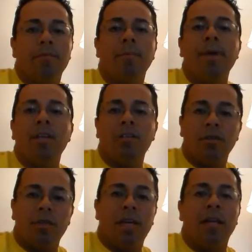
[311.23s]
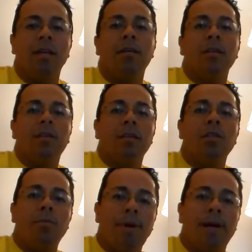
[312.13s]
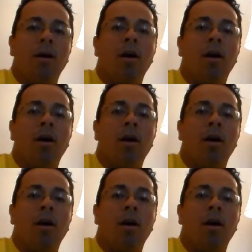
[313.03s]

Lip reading: But make sure that you back